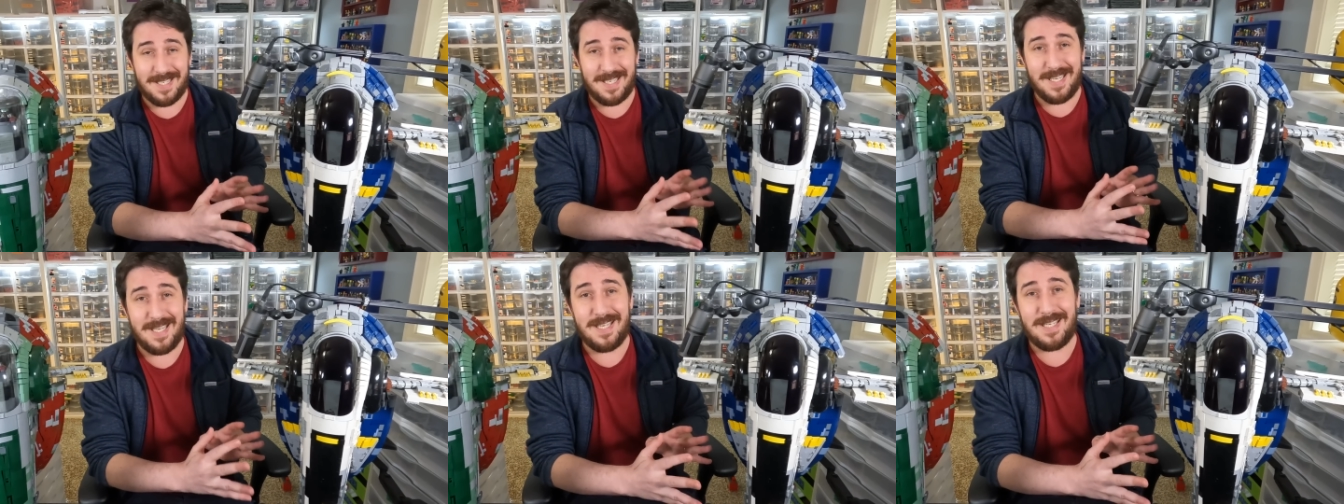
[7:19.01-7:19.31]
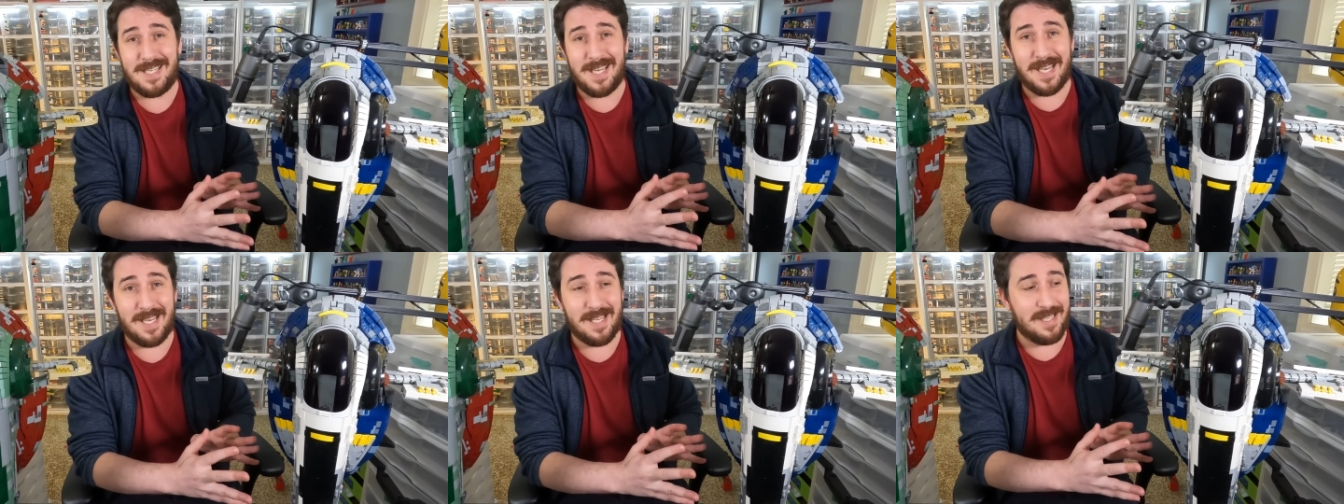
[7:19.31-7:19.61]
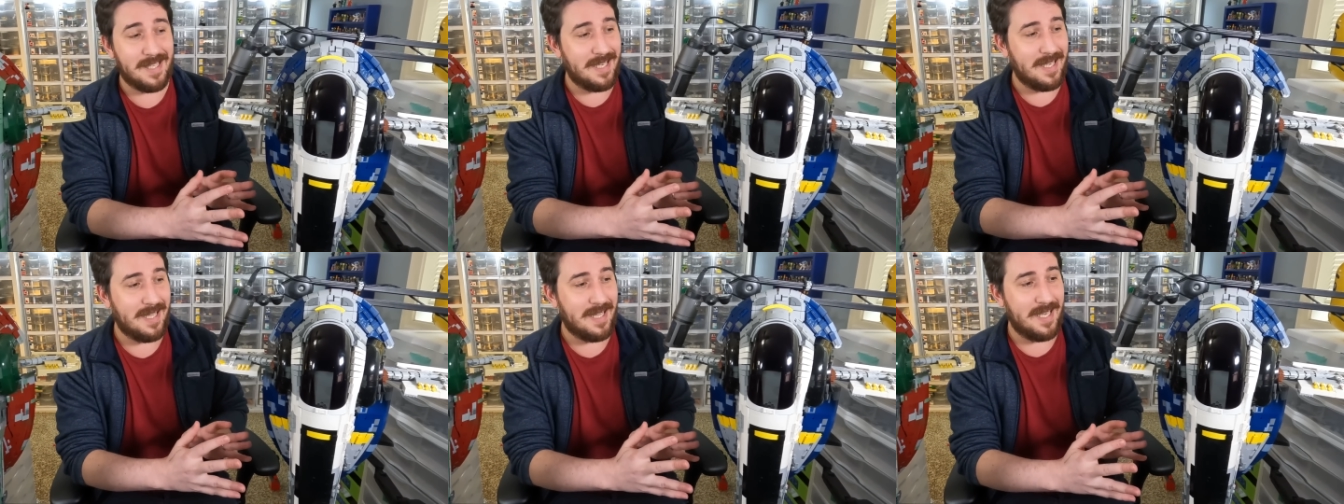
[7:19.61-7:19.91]

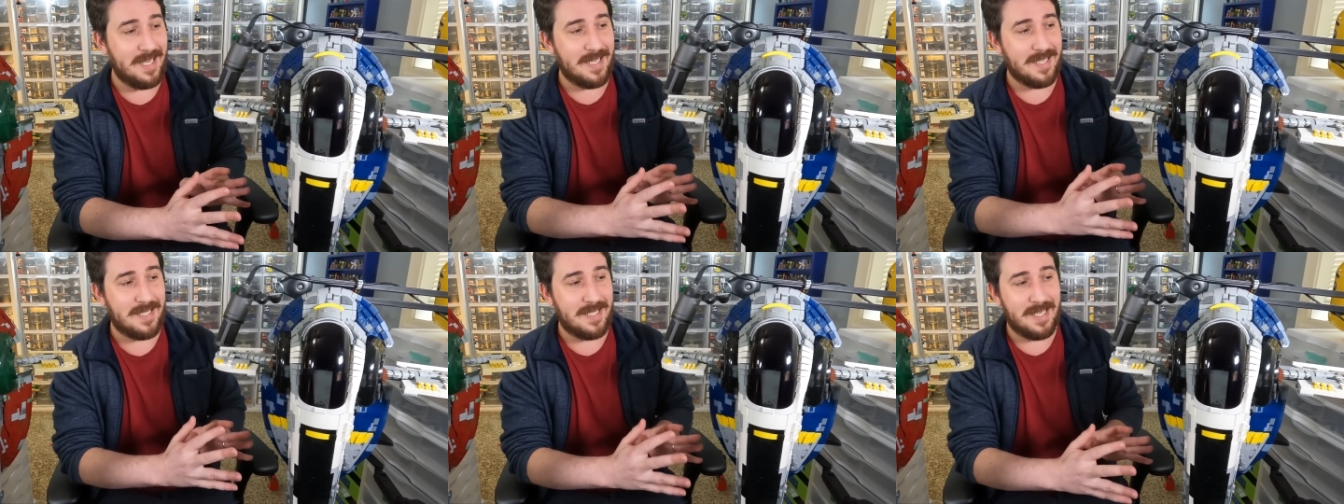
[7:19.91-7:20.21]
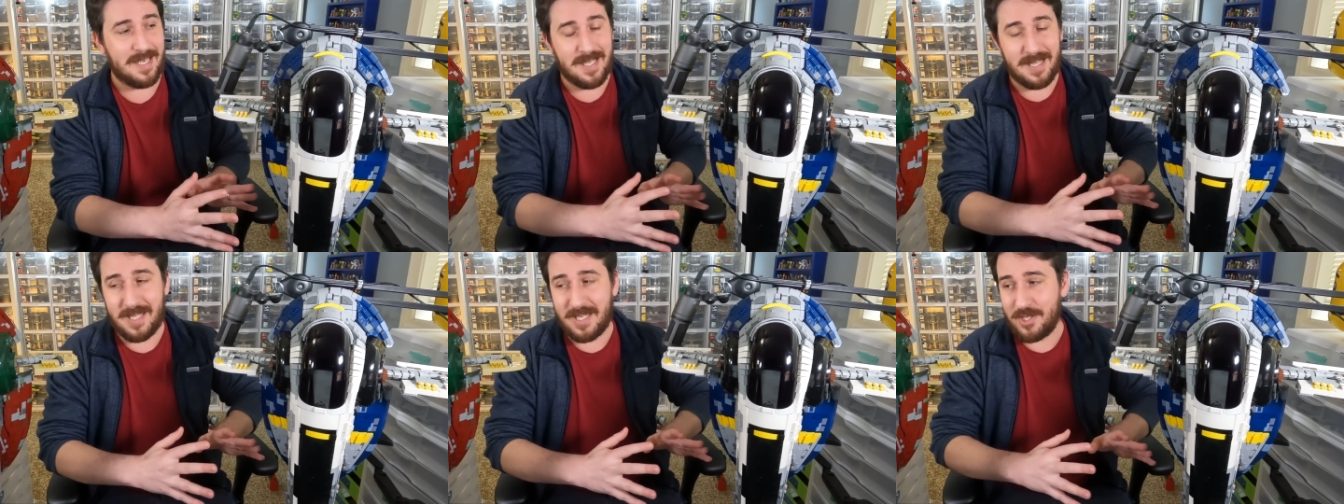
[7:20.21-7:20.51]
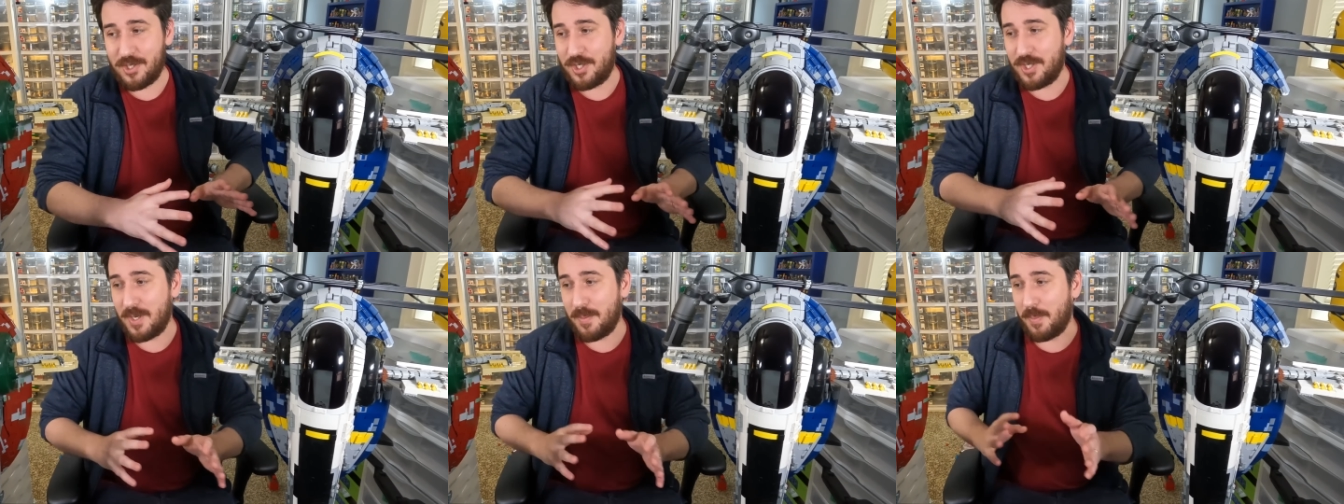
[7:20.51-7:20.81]
detailing that you see in
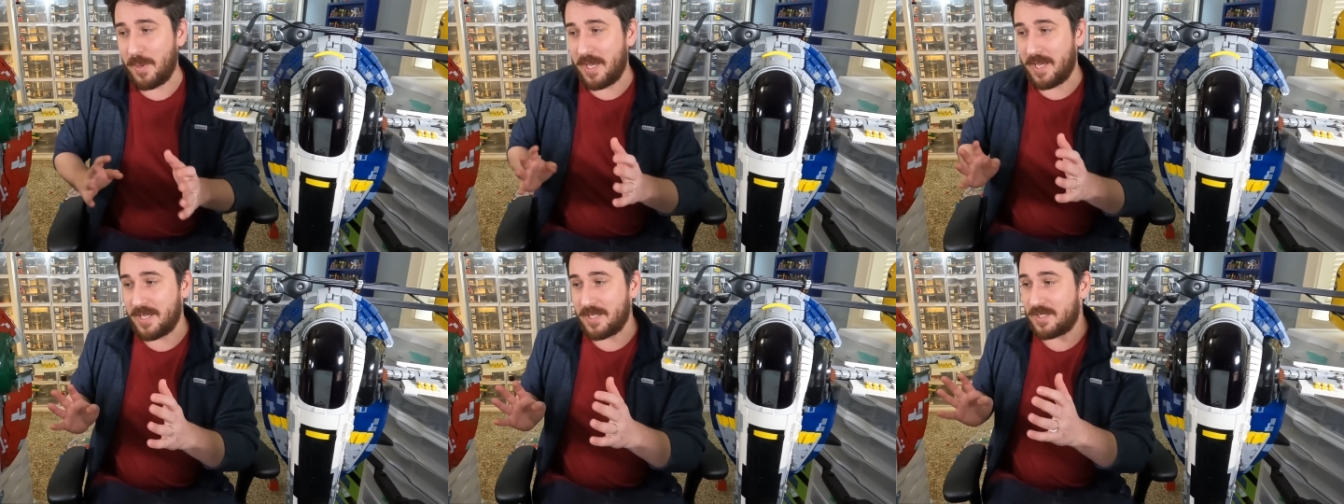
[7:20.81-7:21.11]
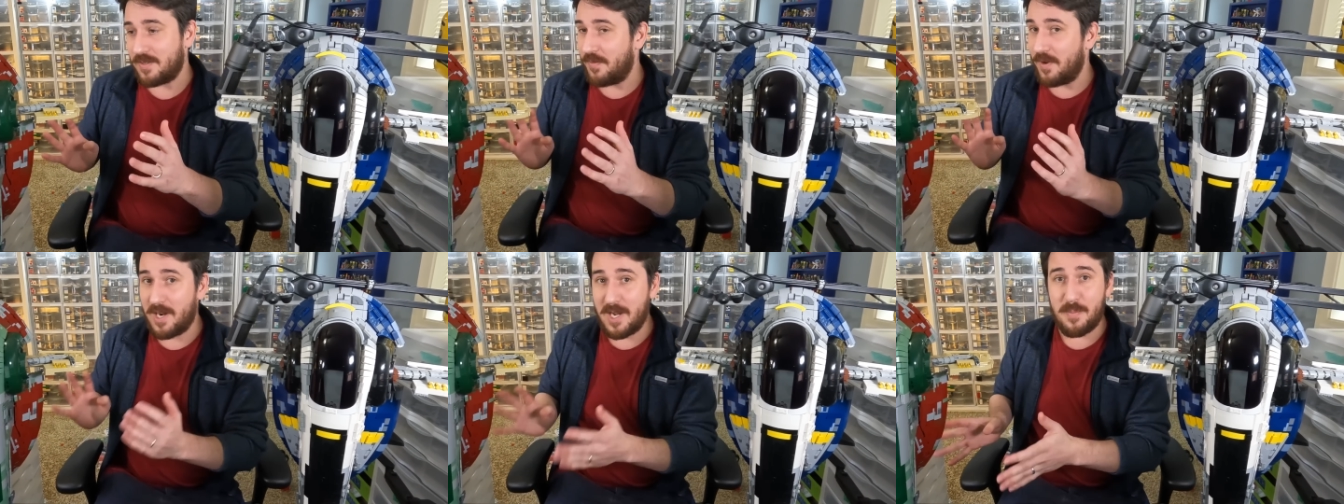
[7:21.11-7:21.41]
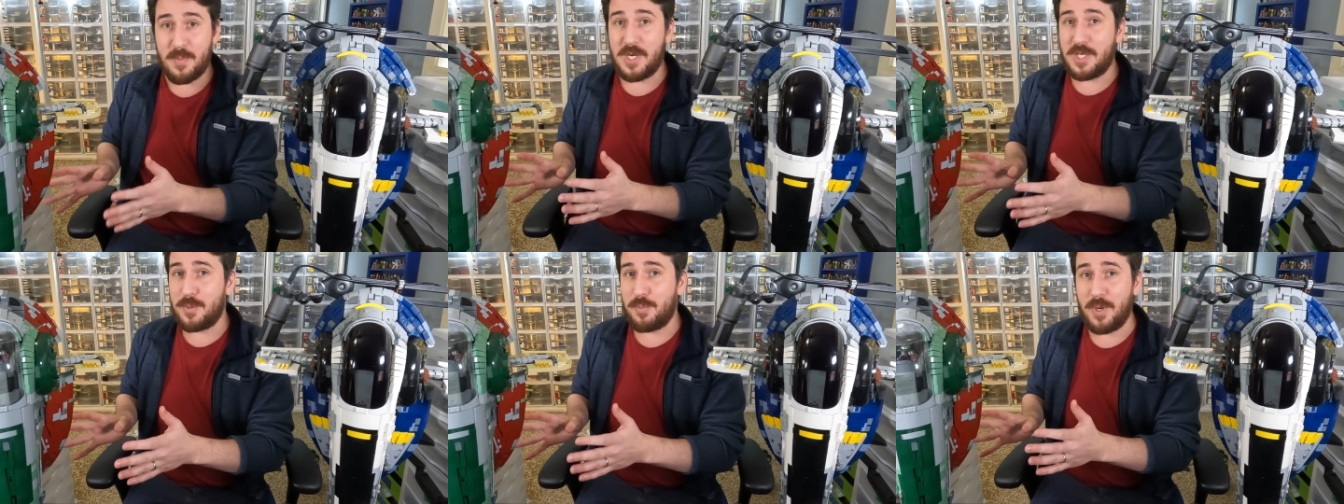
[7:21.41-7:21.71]
this ship is
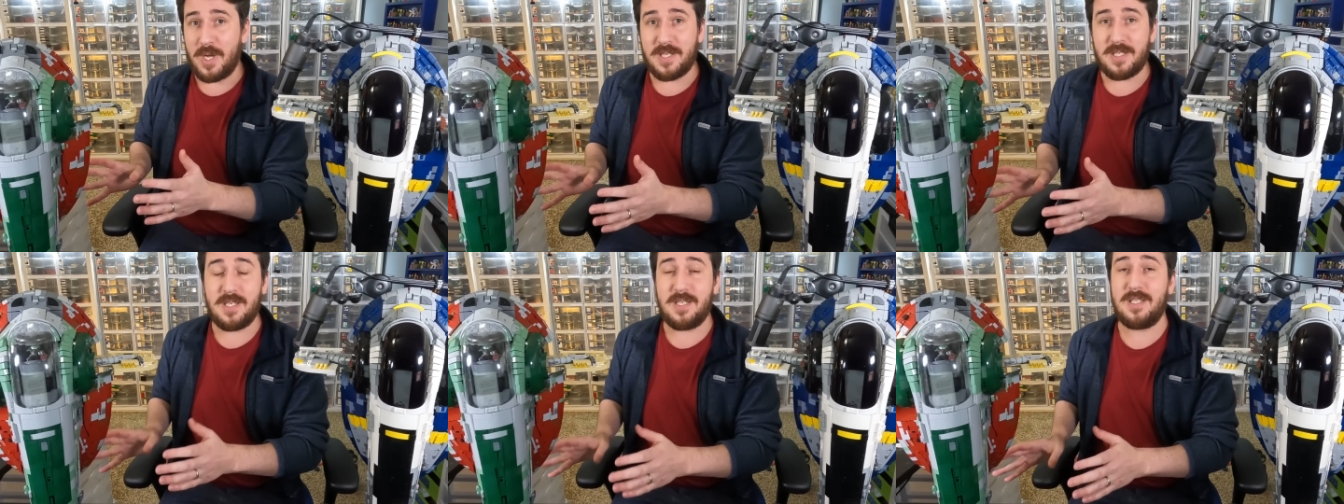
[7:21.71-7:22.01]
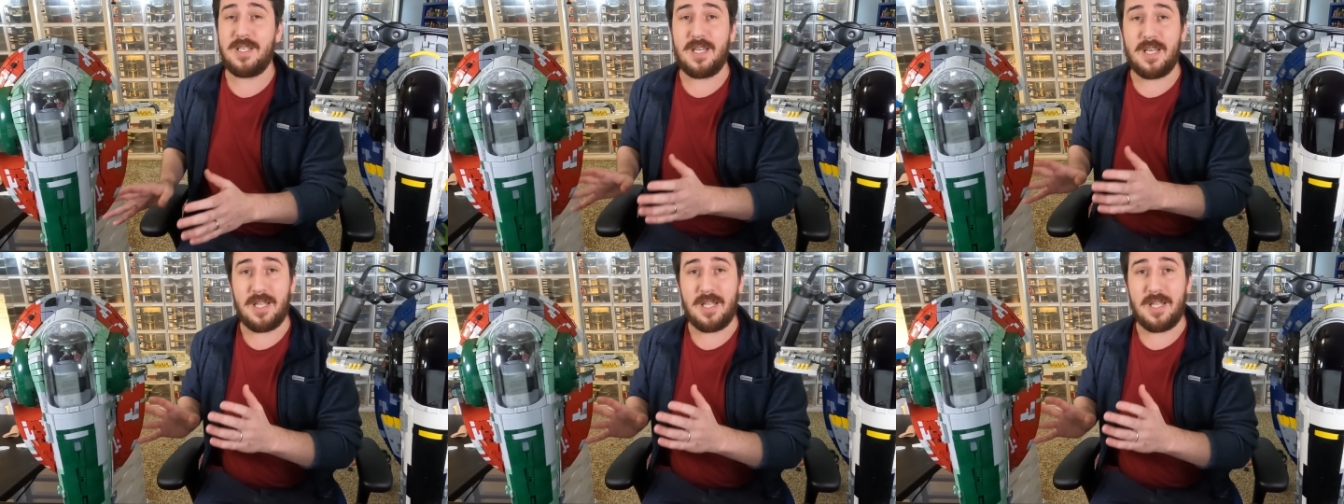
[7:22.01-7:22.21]
very much present